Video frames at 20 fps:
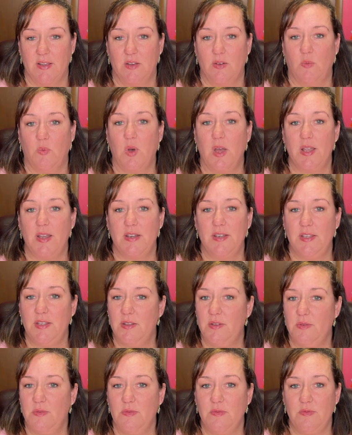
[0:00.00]
What do
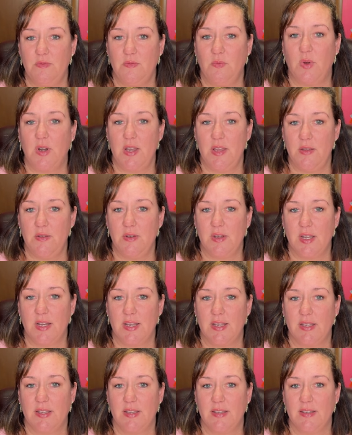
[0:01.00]
you, what are you
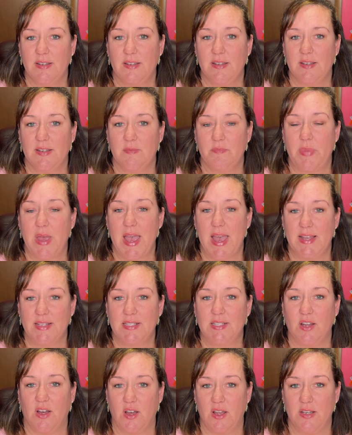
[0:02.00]
gonna
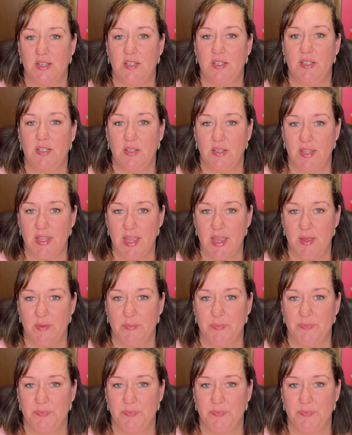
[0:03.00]
pass on to them?